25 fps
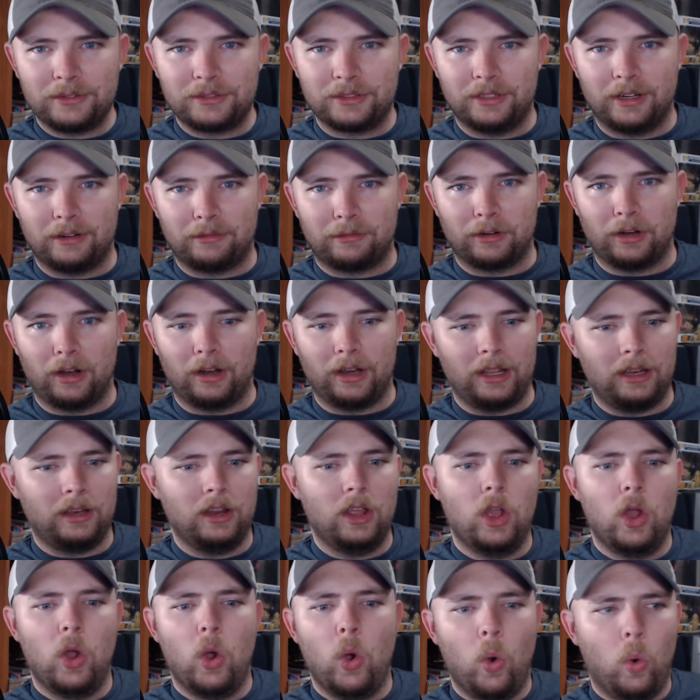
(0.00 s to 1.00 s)
are different on it.
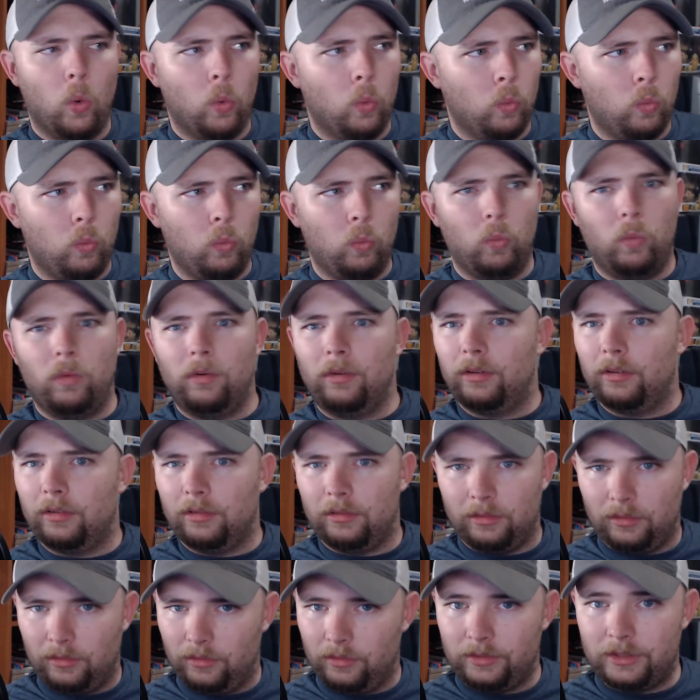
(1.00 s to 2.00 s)

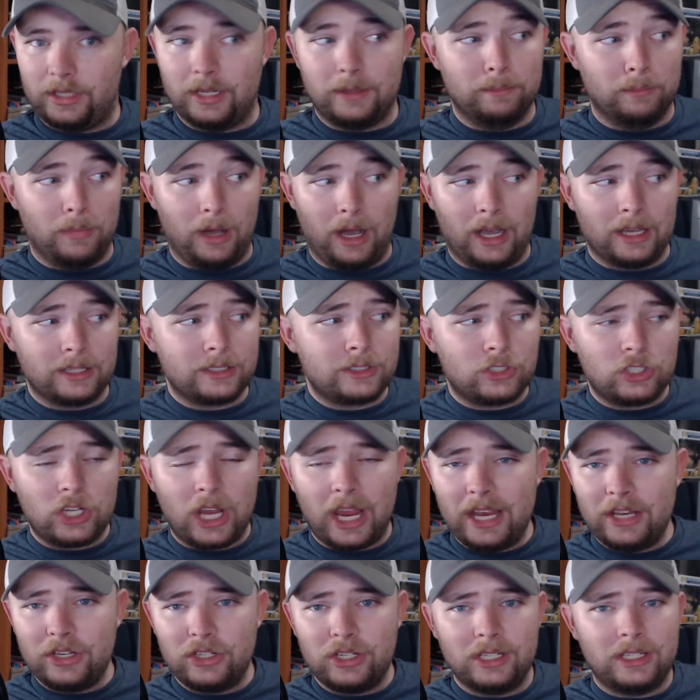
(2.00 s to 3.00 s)
Did Maz
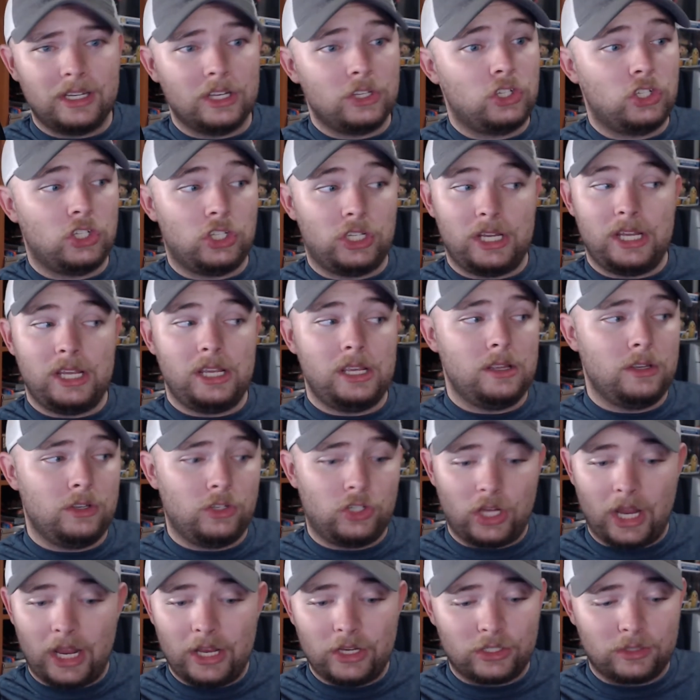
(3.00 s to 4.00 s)
change it? Did she
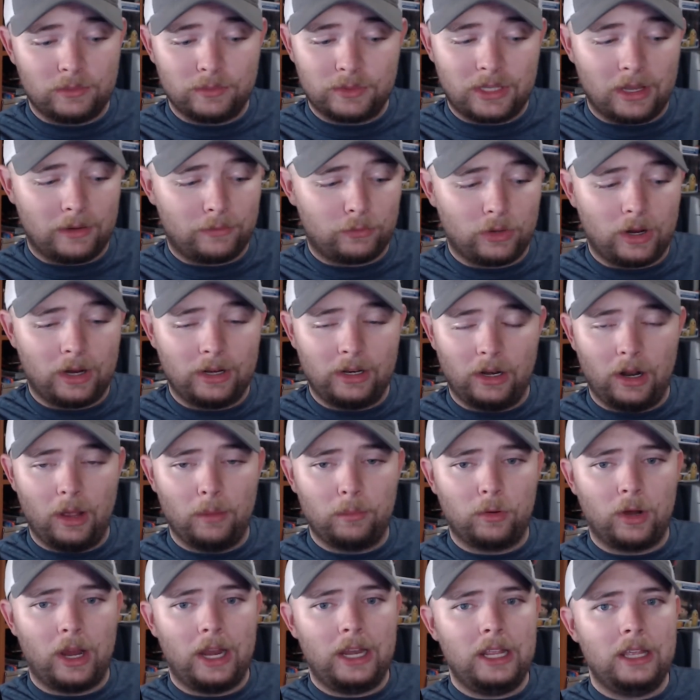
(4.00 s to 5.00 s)
change some stuff around and
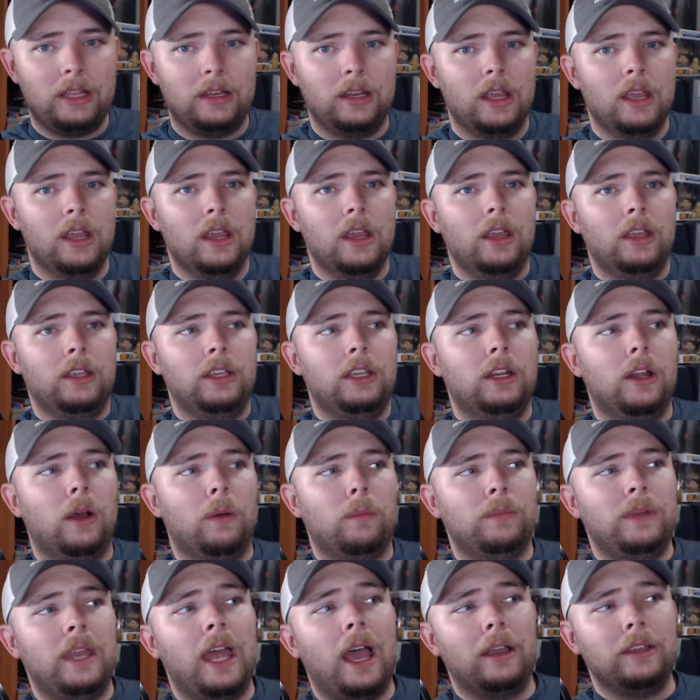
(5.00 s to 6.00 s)
upgrade it?
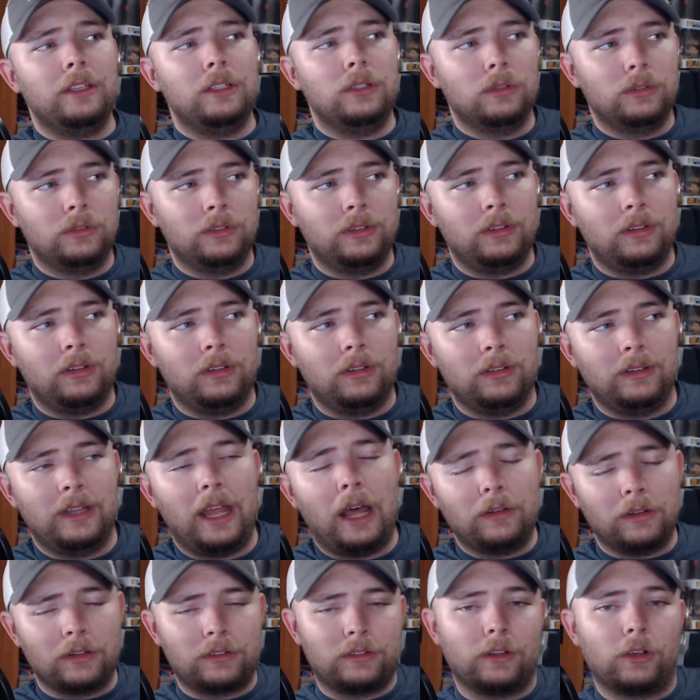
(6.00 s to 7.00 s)

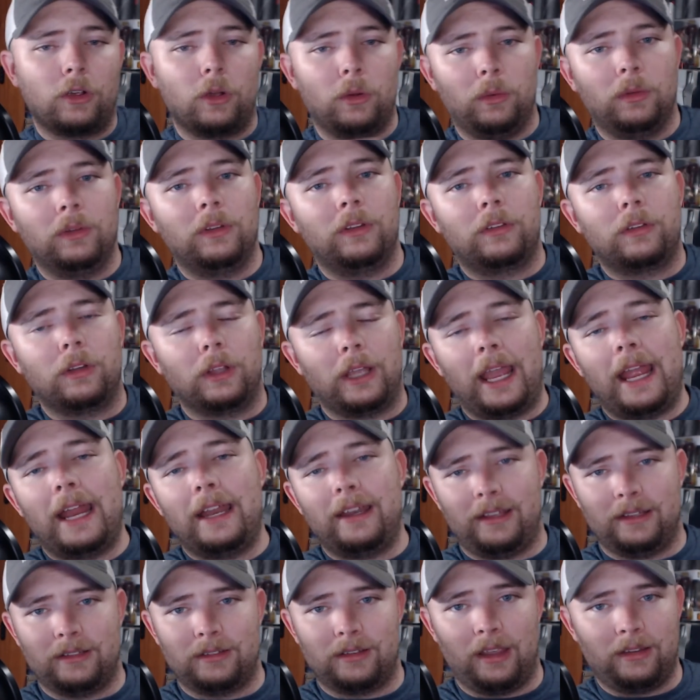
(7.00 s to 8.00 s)
Now let's look at
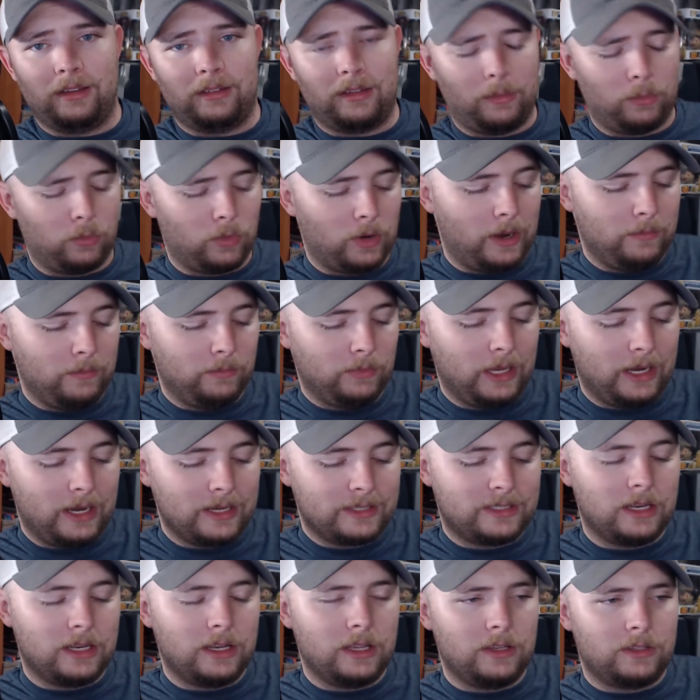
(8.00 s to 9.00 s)
Anakin's lightsaber, right? Like I
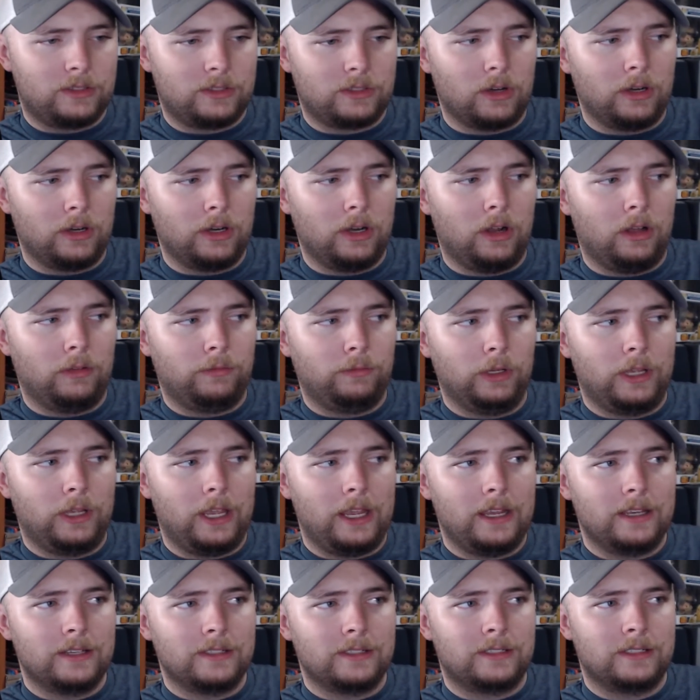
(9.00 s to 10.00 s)
said, it started off
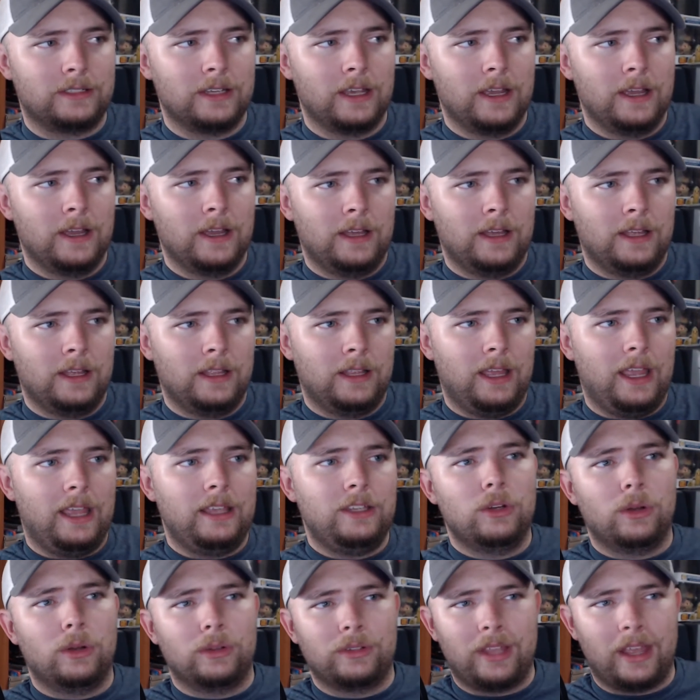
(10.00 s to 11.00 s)
looking as,
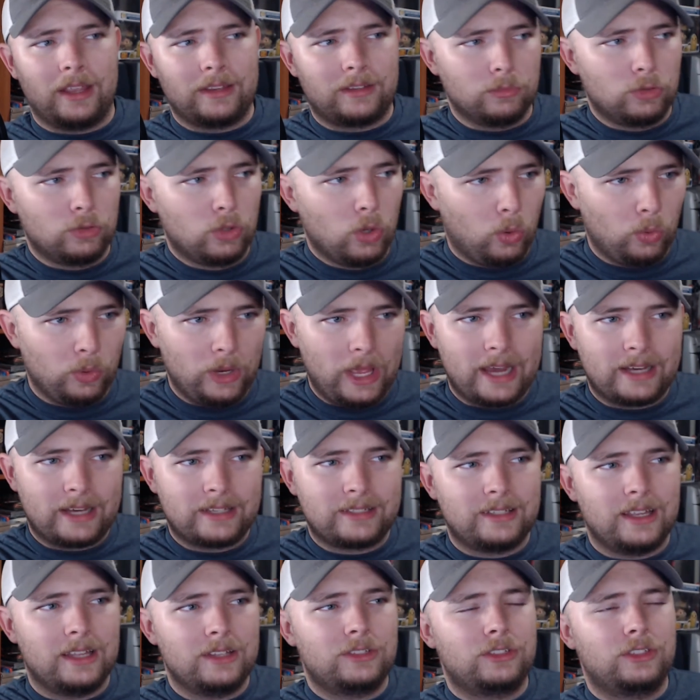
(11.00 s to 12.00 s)
it's had some gold
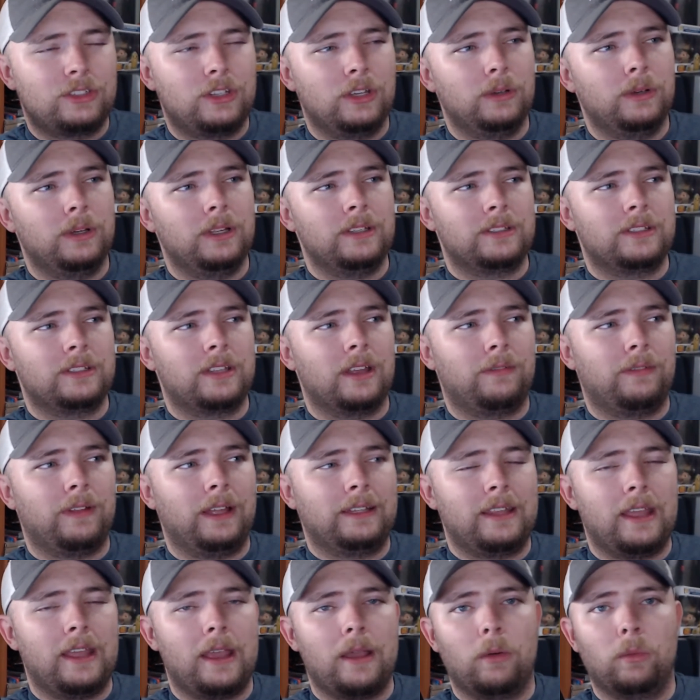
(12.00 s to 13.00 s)
accents to it and stuff
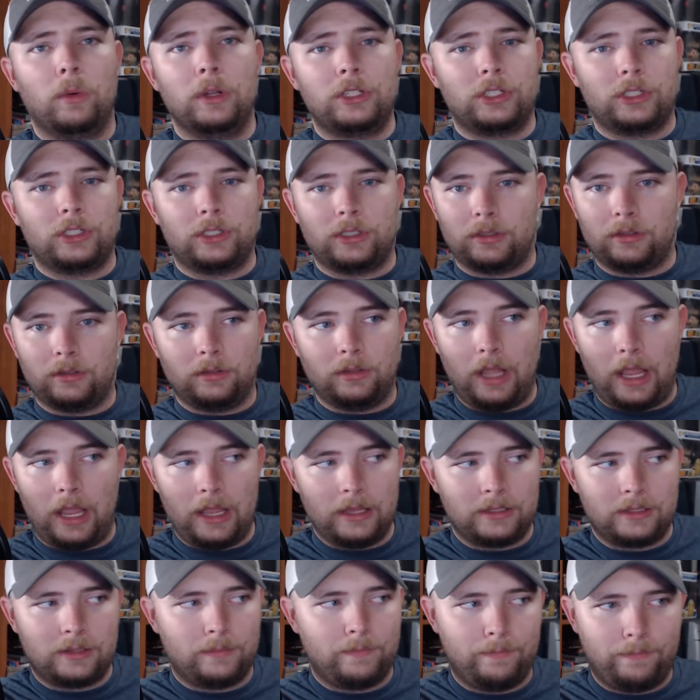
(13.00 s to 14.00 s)
like that, which
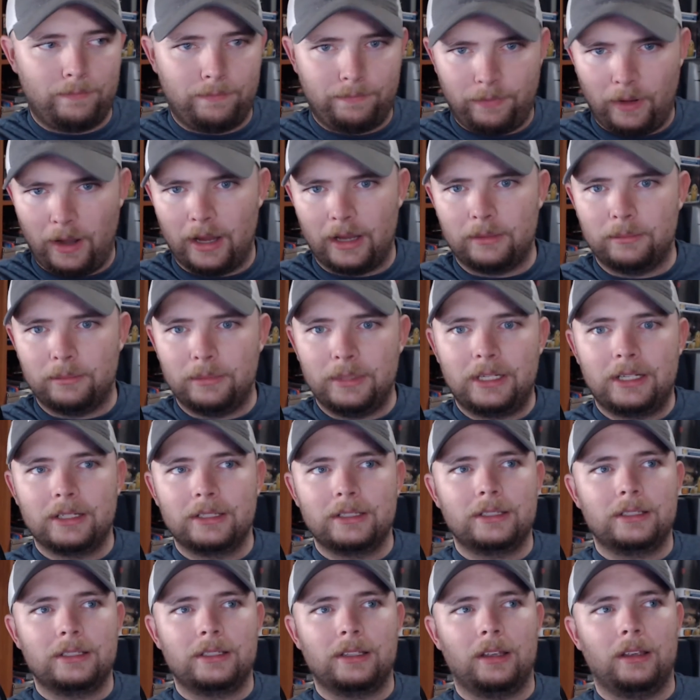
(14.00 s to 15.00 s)
is fine
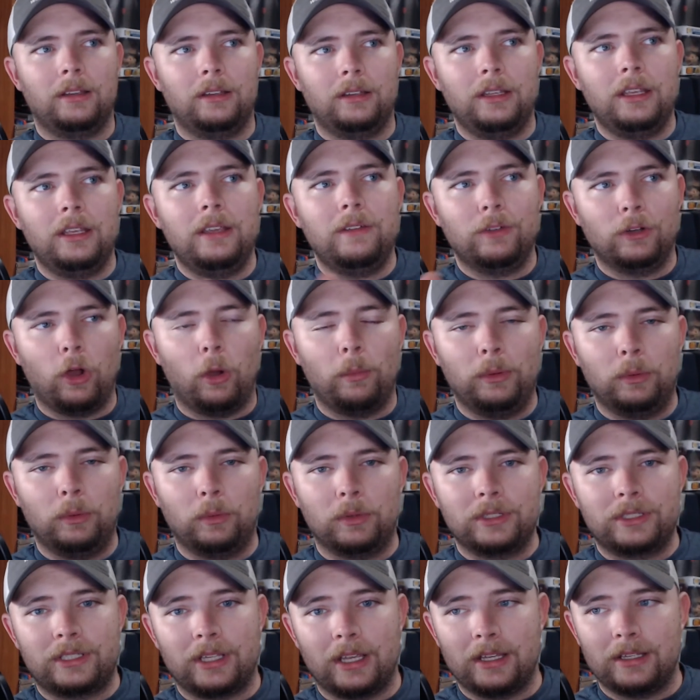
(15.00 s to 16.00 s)
because even
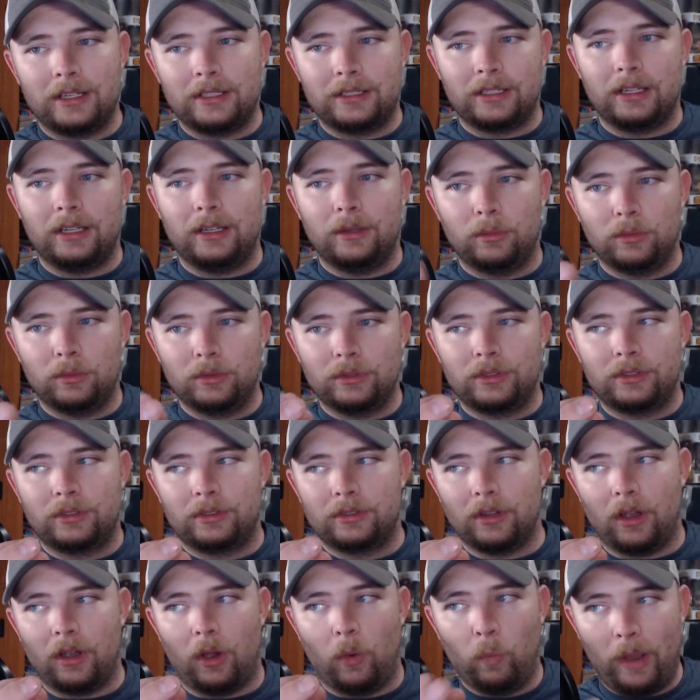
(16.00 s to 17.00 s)
Obi-Wan says it
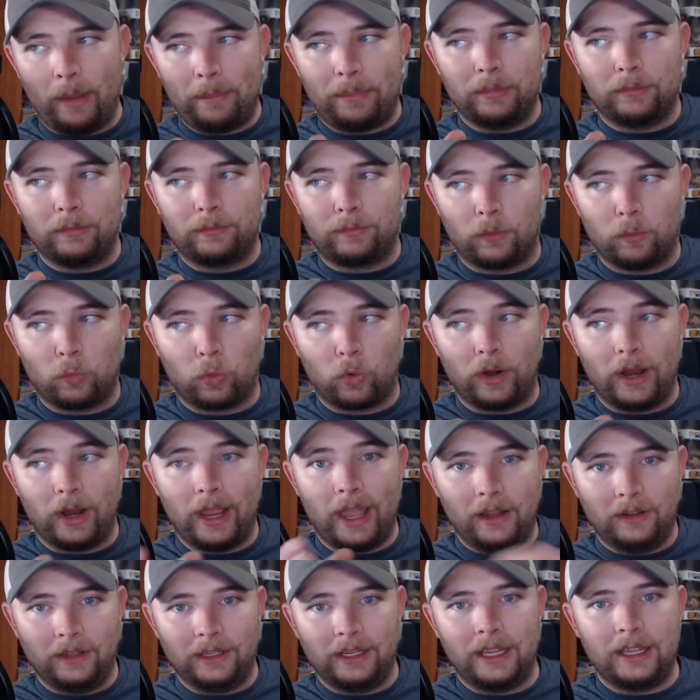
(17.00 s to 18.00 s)
was a weapon for a more
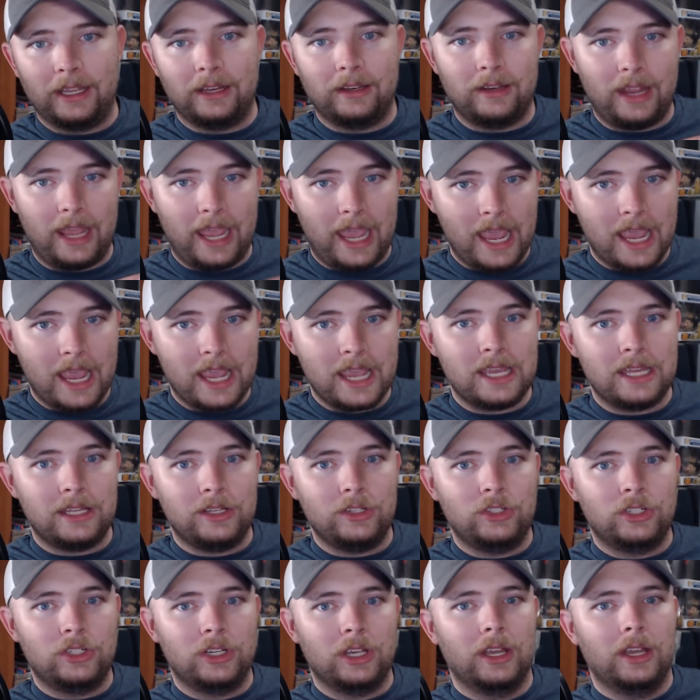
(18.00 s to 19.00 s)
elegant
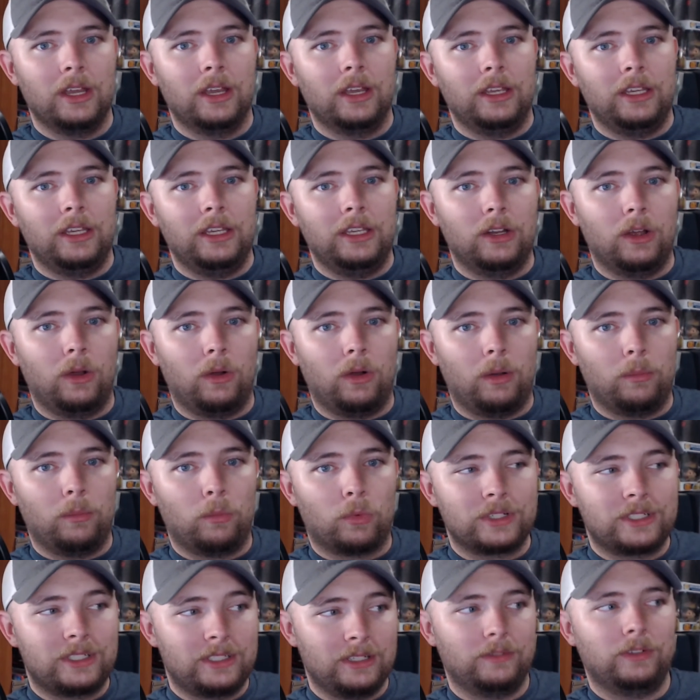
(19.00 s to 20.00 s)
age, a
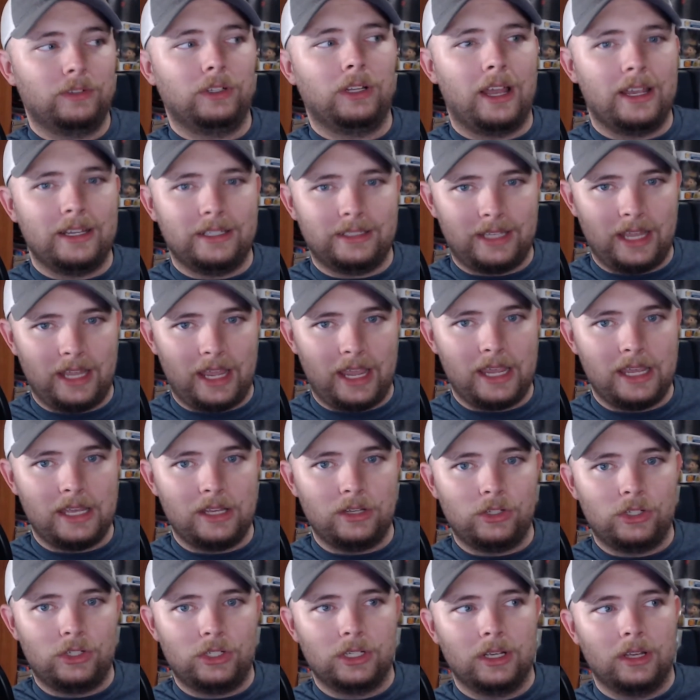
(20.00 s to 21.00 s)
more civilized
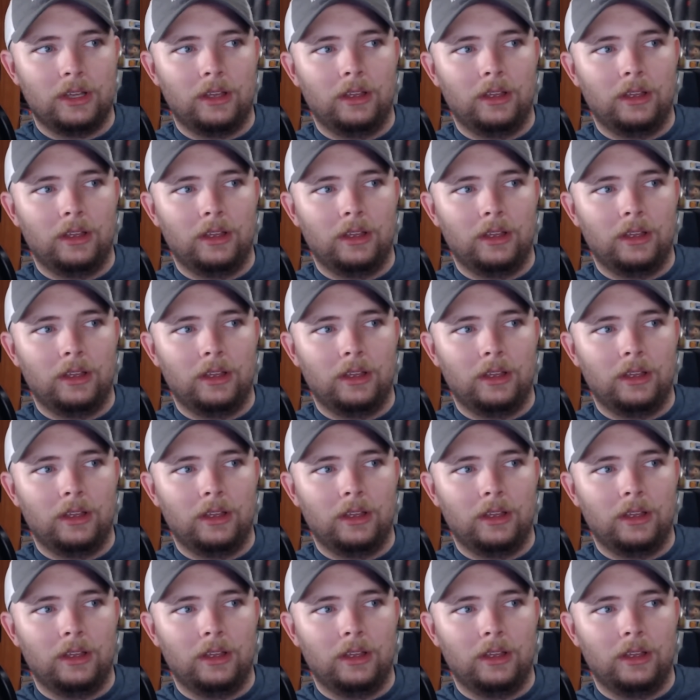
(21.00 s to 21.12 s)
age.